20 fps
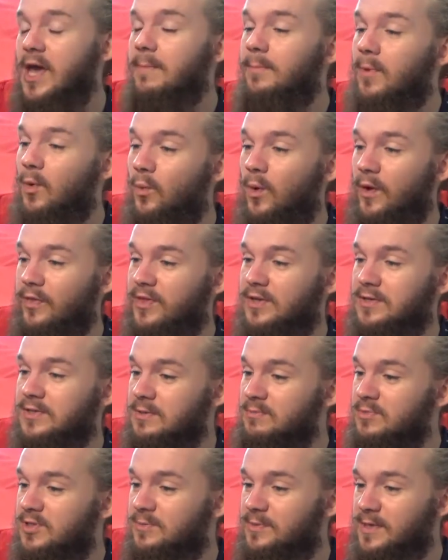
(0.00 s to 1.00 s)
but one that
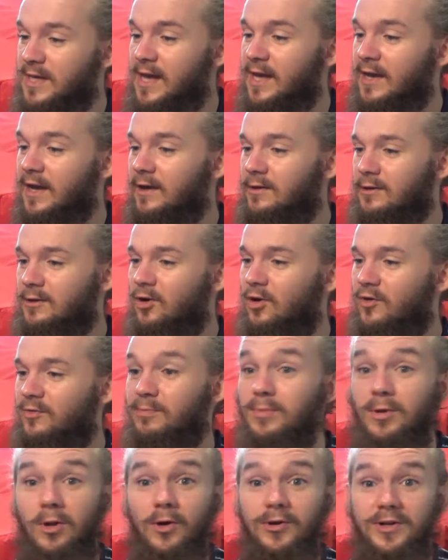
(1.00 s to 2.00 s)
seems to be getting a lot of
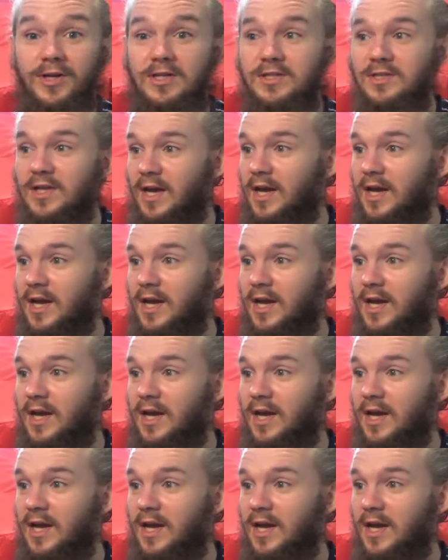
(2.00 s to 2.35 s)
plaudits.